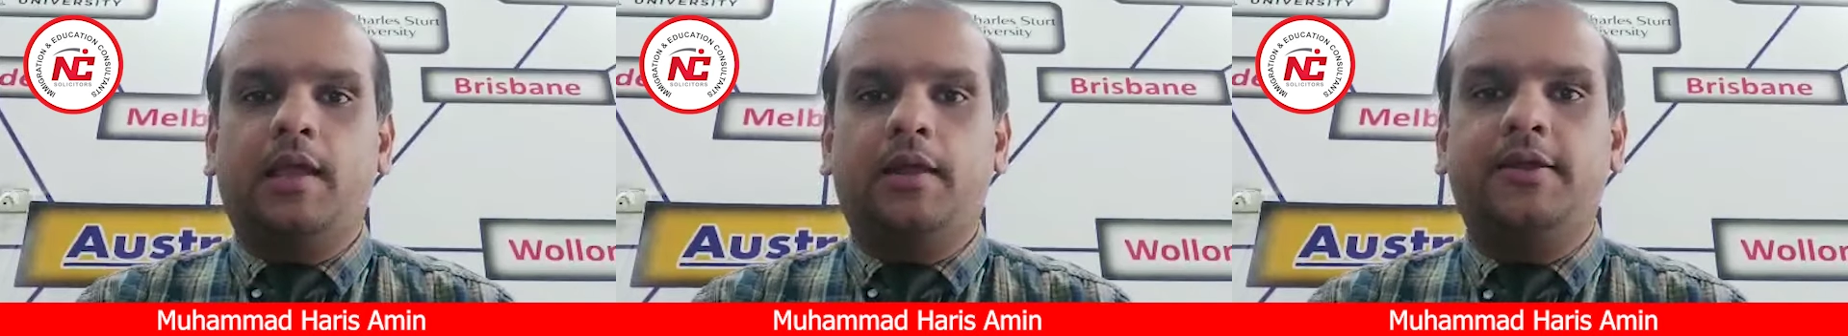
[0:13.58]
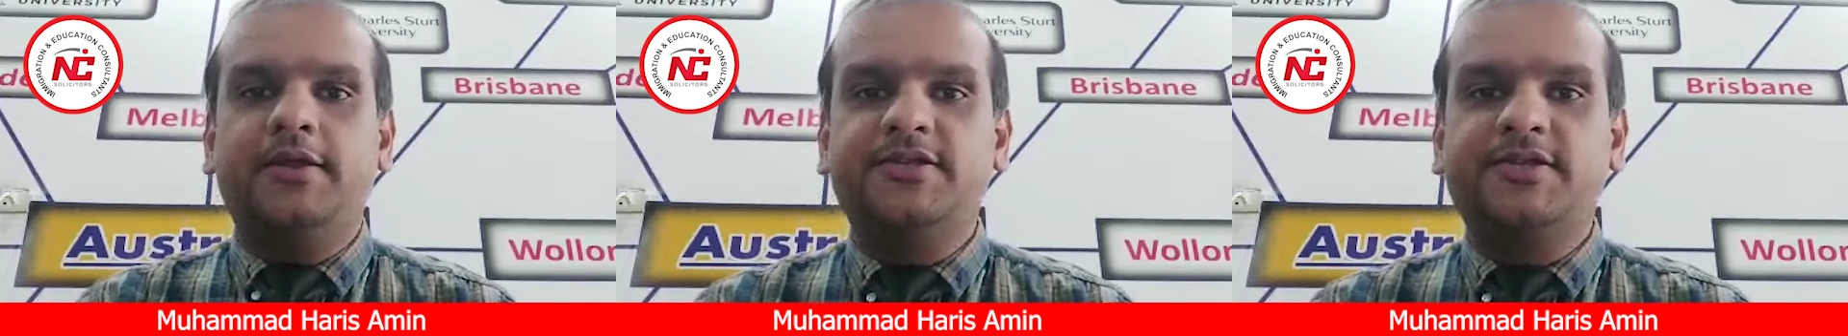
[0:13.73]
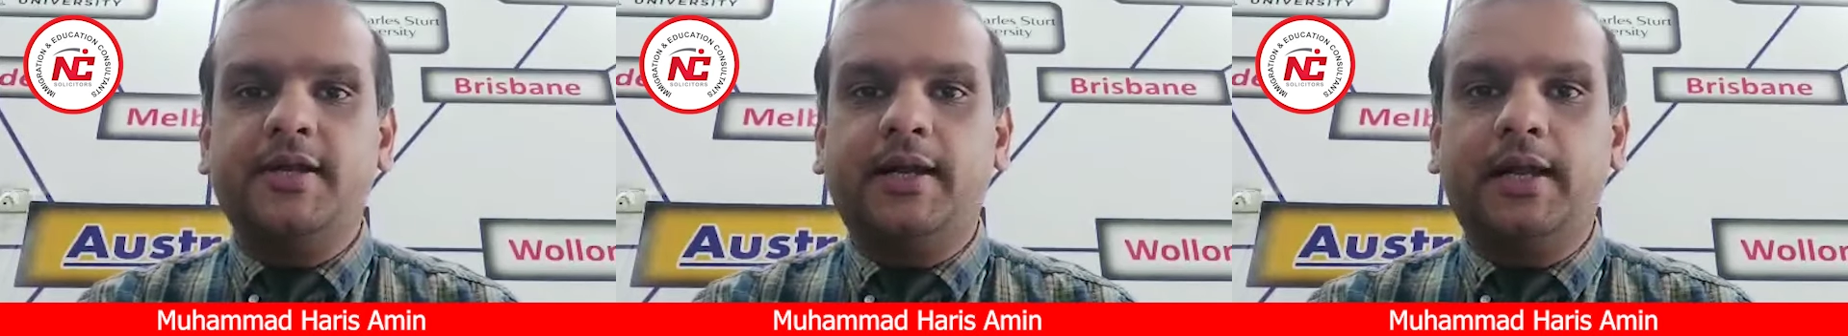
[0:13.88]

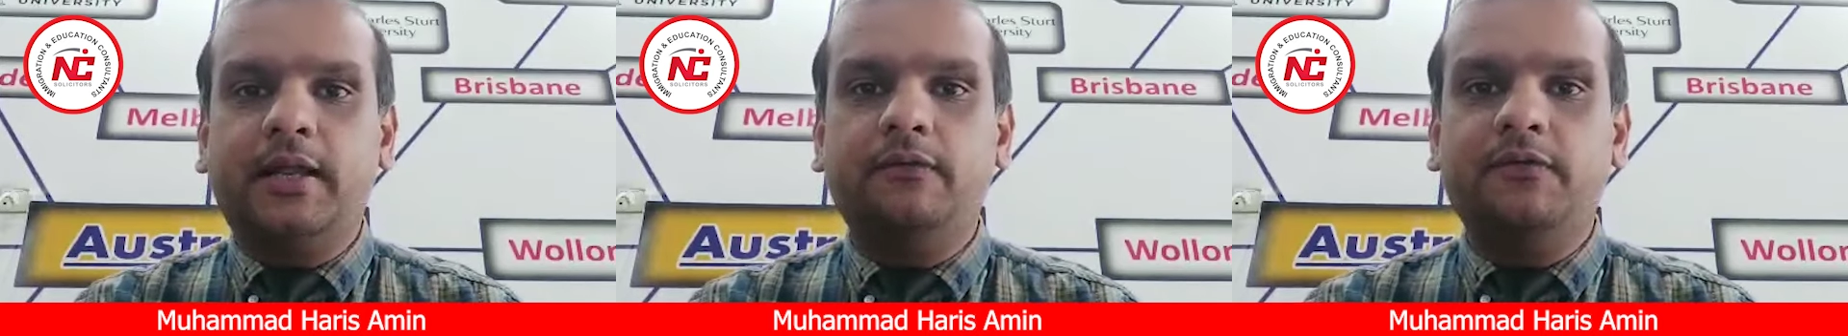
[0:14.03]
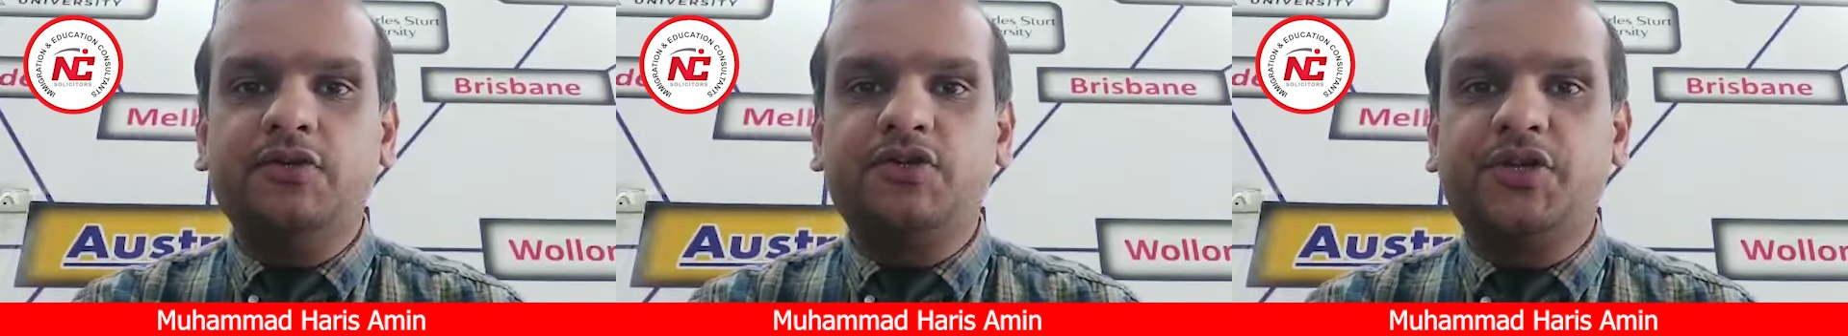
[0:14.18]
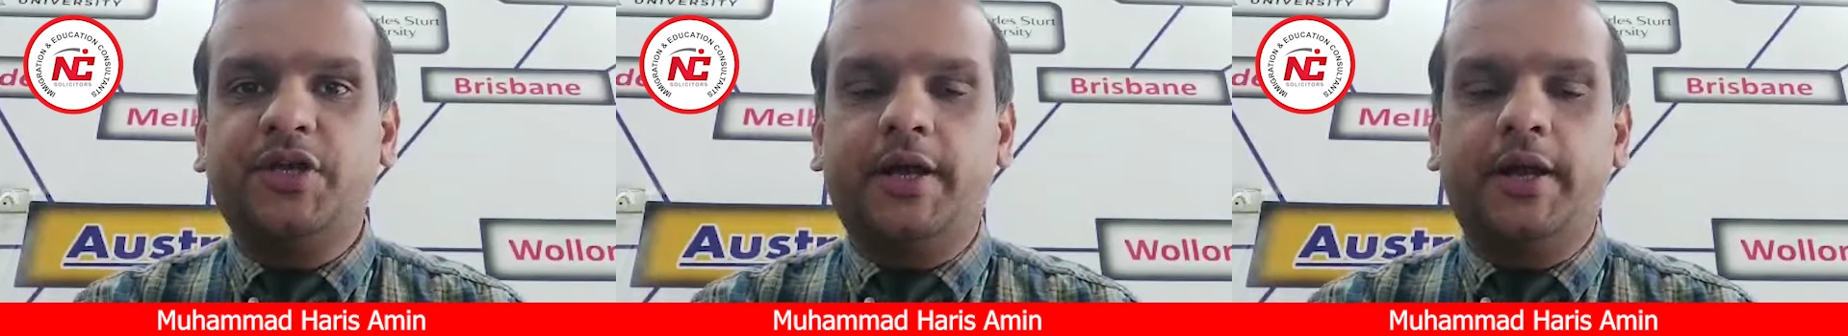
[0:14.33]
Recently
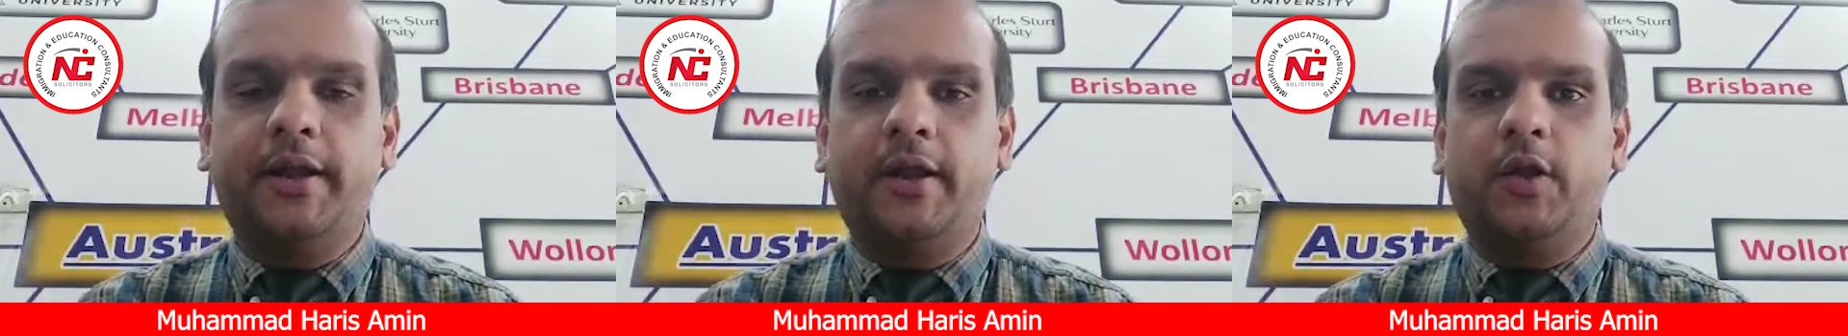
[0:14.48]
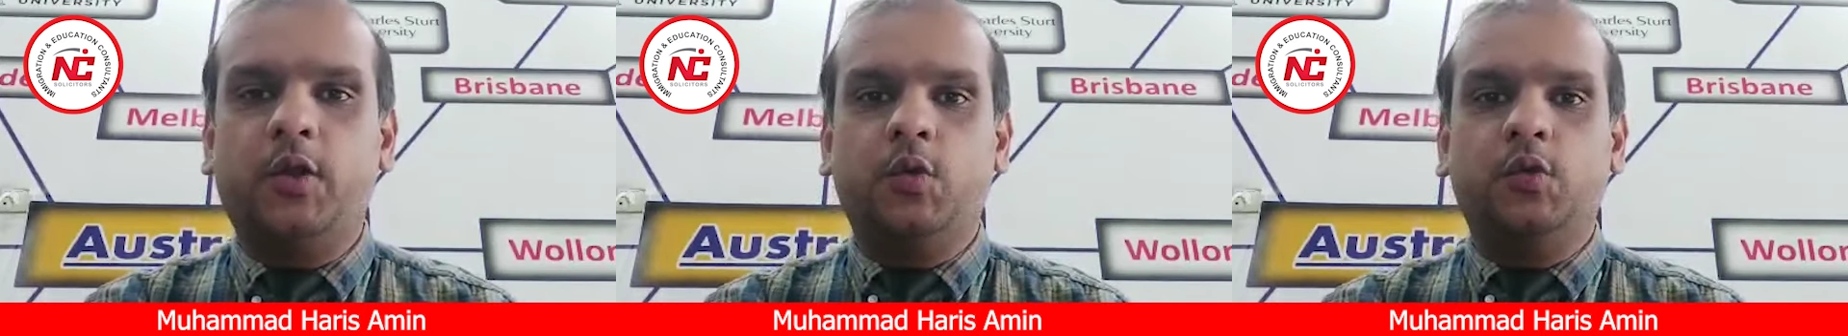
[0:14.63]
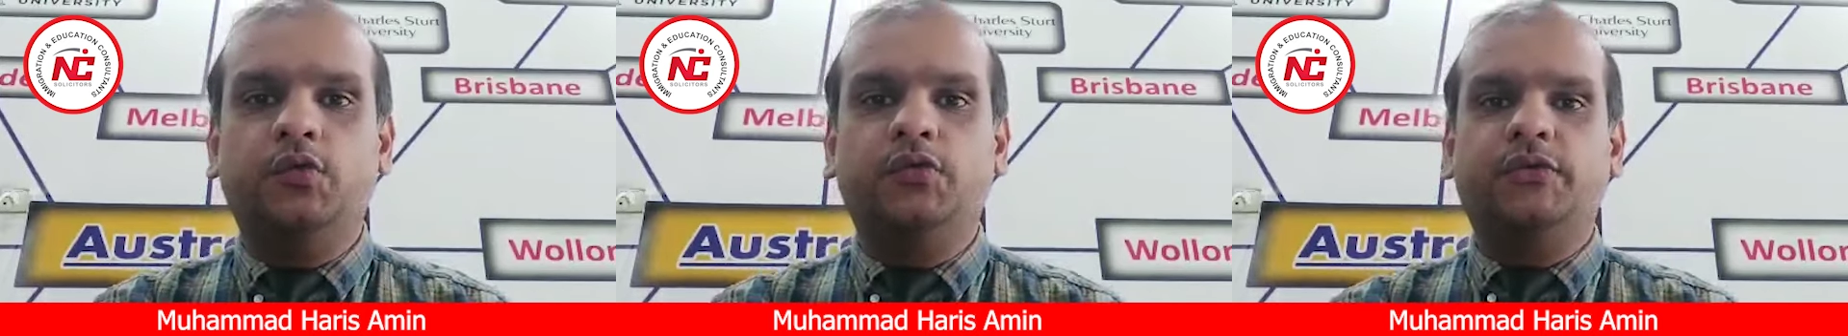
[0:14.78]
we shared a
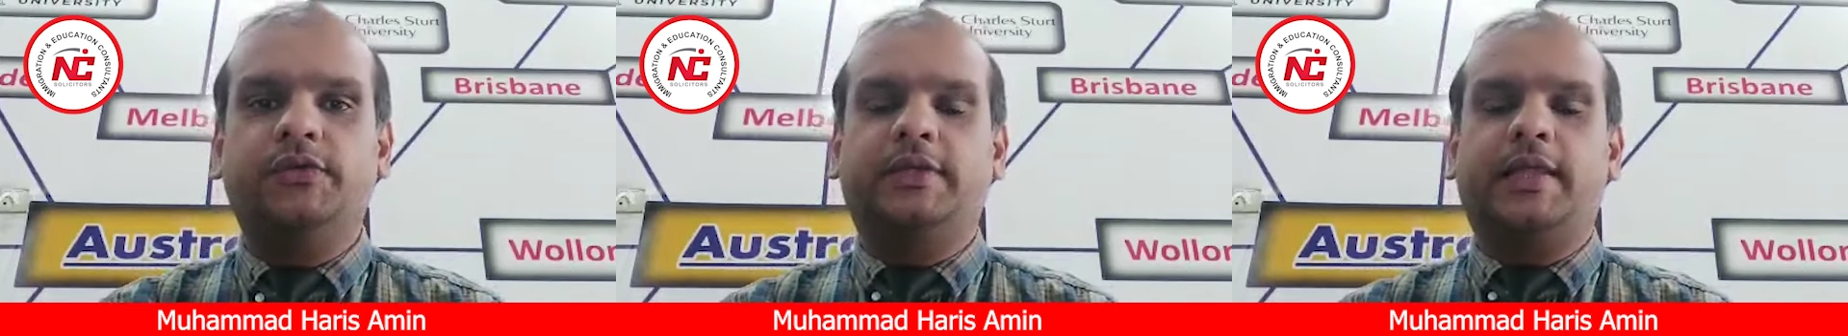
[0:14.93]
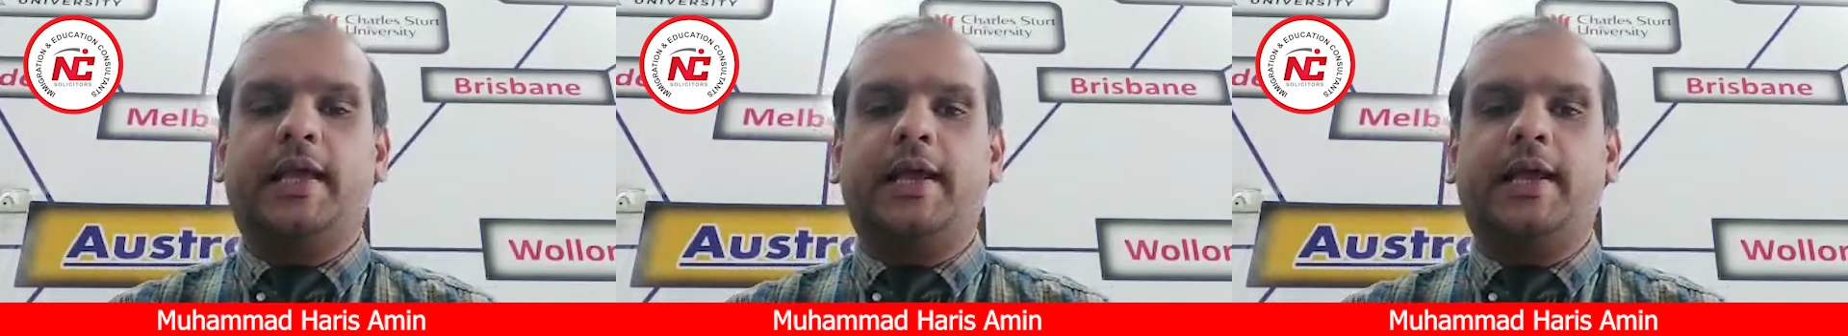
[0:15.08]
news